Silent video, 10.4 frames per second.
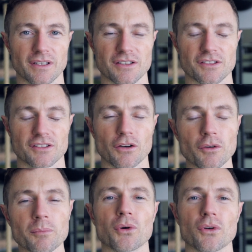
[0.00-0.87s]
It's
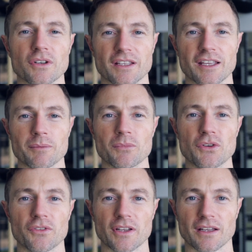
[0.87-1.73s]
so important to keep
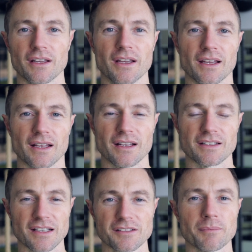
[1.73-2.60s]
moving, and
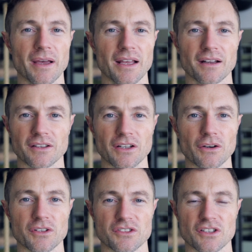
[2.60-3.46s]
it doesn't matter, you
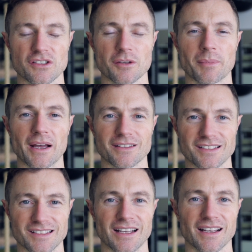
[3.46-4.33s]
know, it's just about
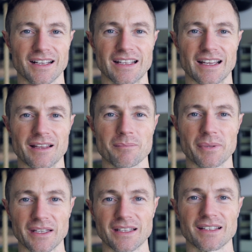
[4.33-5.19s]
starting and
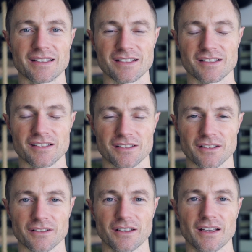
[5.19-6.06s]
being
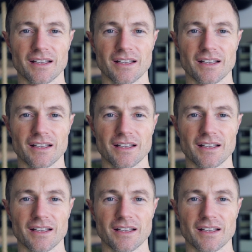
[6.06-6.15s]
consistent.